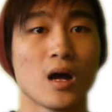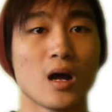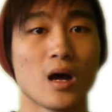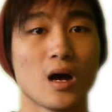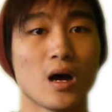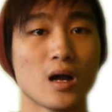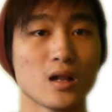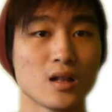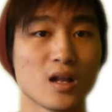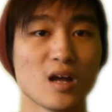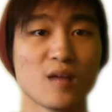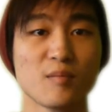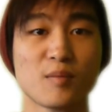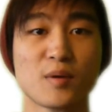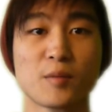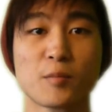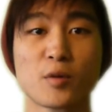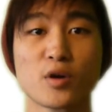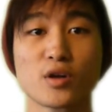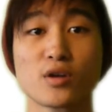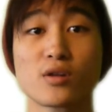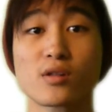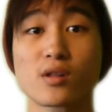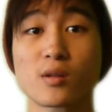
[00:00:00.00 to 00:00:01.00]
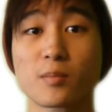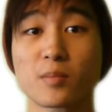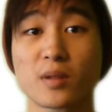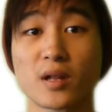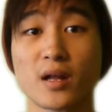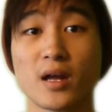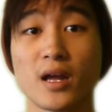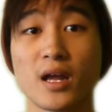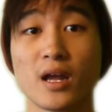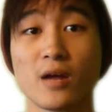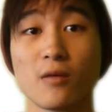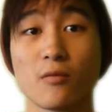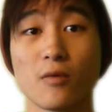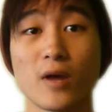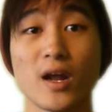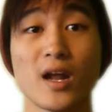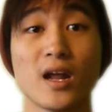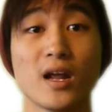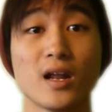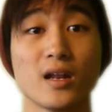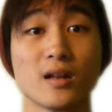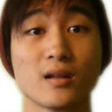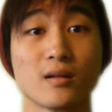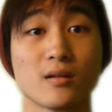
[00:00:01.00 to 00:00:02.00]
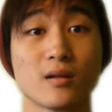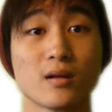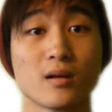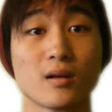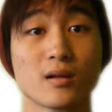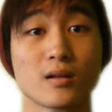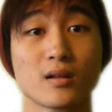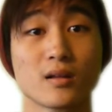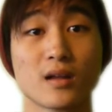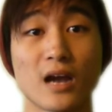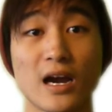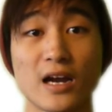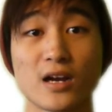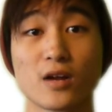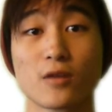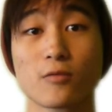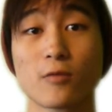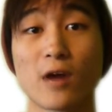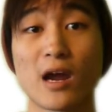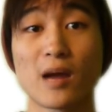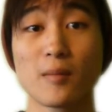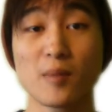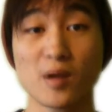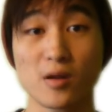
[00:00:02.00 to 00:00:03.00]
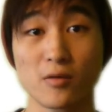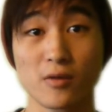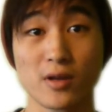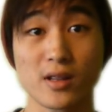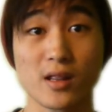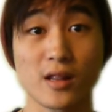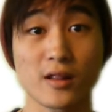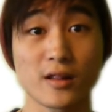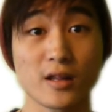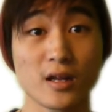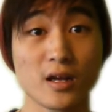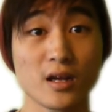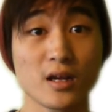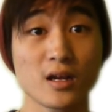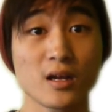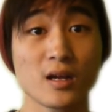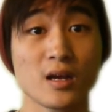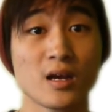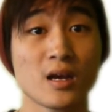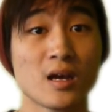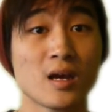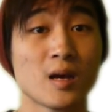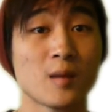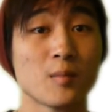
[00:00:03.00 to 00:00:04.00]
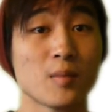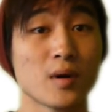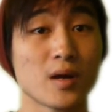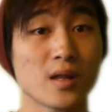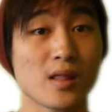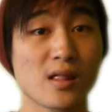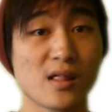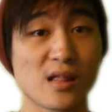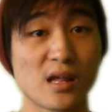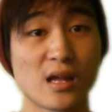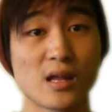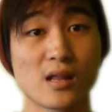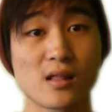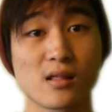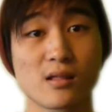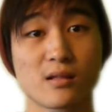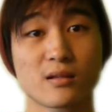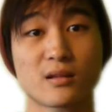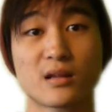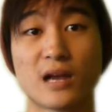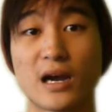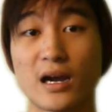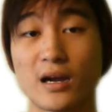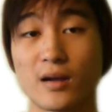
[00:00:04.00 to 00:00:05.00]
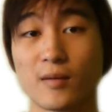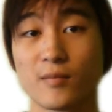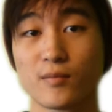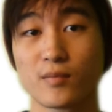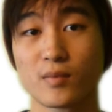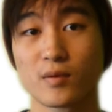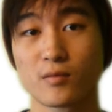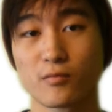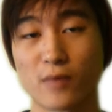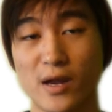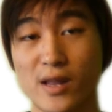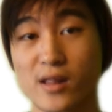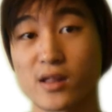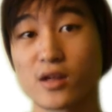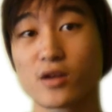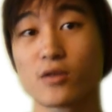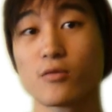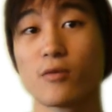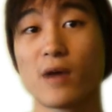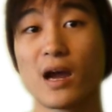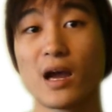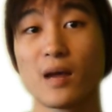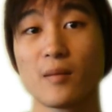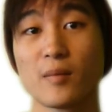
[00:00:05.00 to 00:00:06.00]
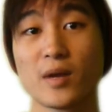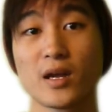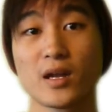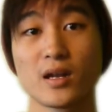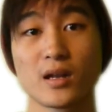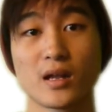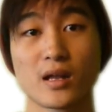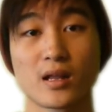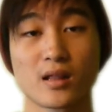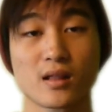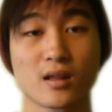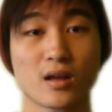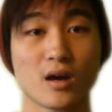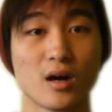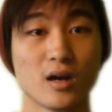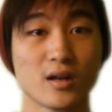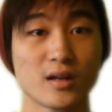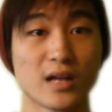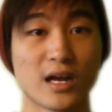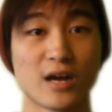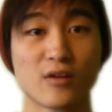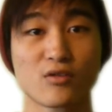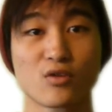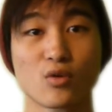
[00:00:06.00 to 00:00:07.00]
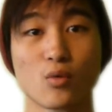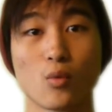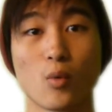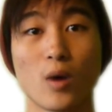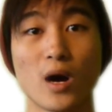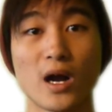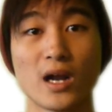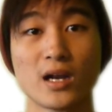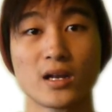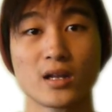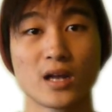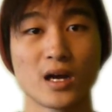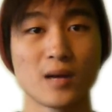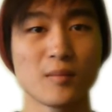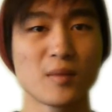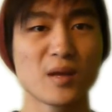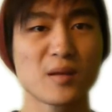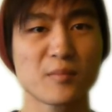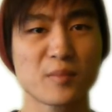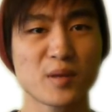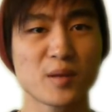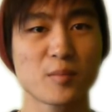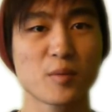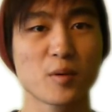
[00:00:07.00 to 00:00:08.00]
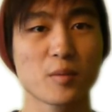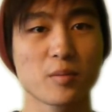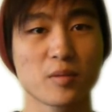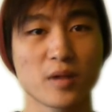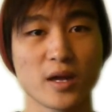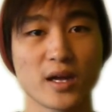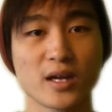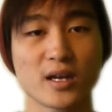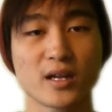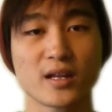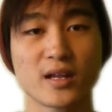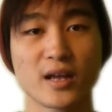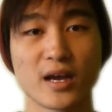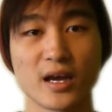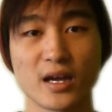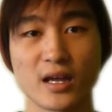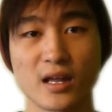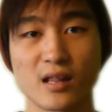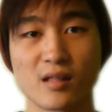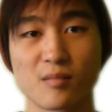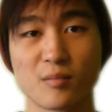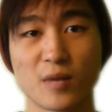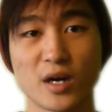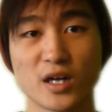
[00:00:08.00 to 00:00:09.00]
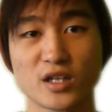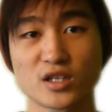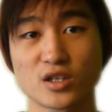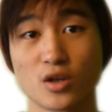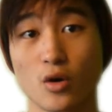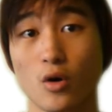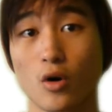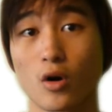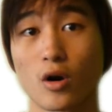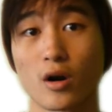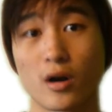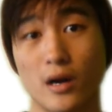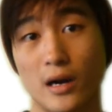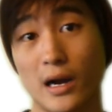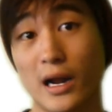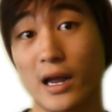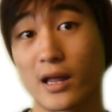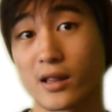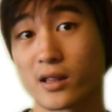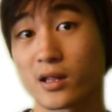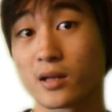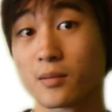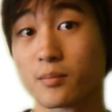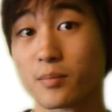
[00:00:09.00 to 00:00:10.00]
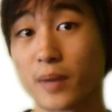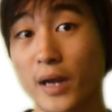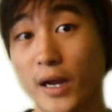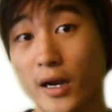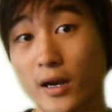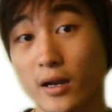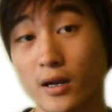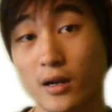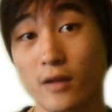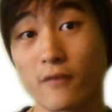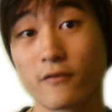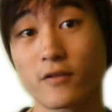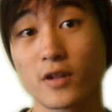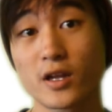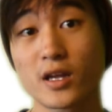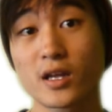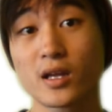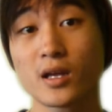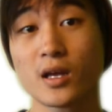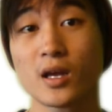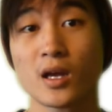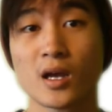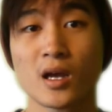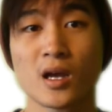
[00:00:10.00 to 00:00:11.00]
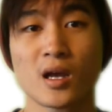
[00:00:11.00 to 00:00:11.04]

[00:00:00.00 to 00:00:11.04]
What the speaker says: A lot of people used to play it when Dino Rabbit was a thing, but since Rescue Rabbit has gone down to 1, not many people play the deck as much or as competitively.